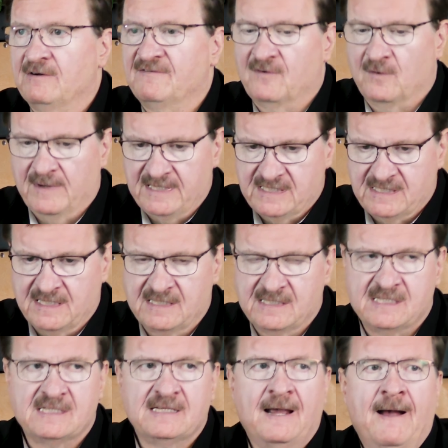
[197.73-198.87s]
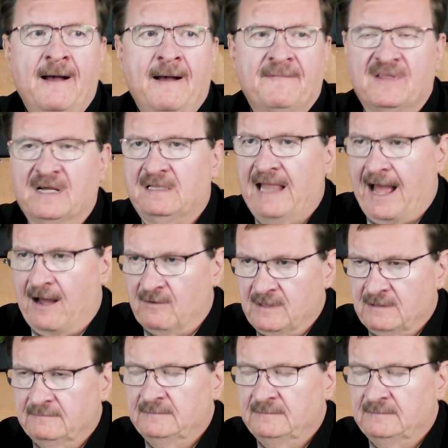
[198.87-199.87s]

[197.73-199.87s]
For instance, the cloud.